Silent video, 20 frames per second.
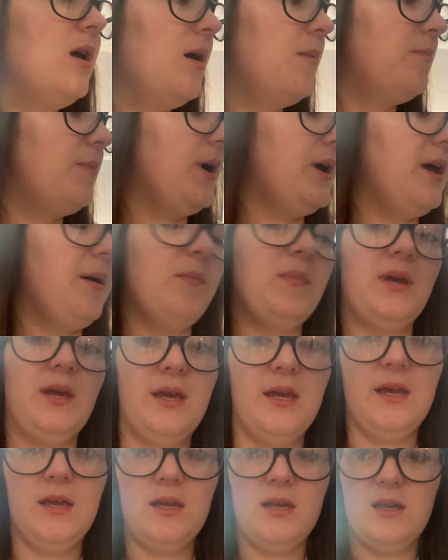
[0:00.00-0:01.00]
but
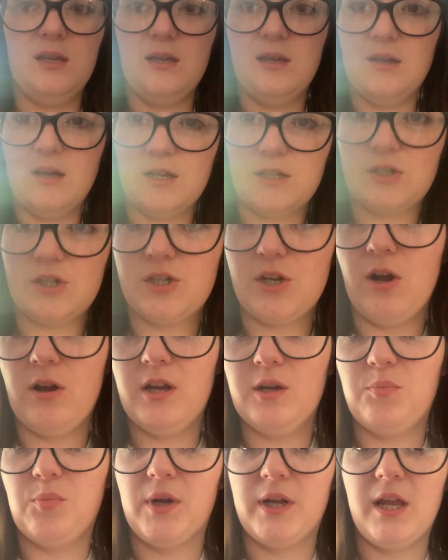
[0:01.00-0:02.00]
he has
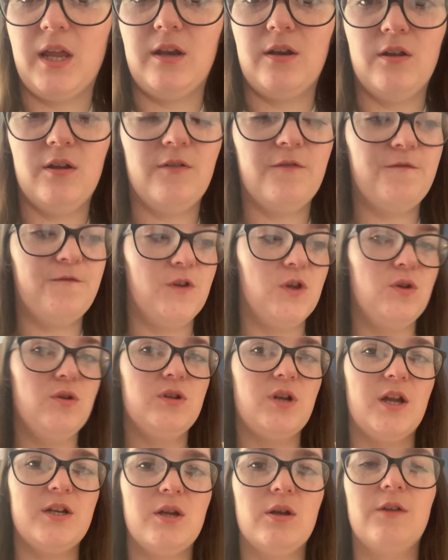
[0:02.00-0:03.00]
started bringing food.
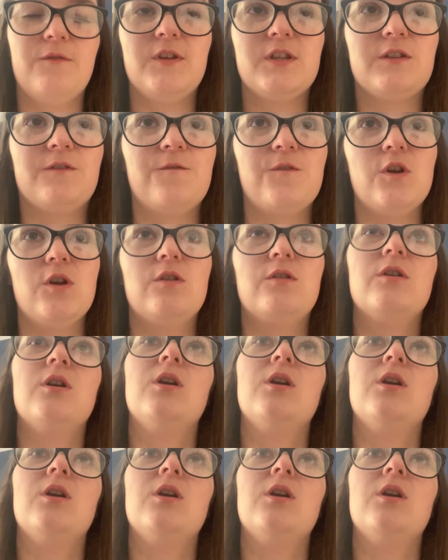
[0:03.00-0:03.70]
I don't know if it's food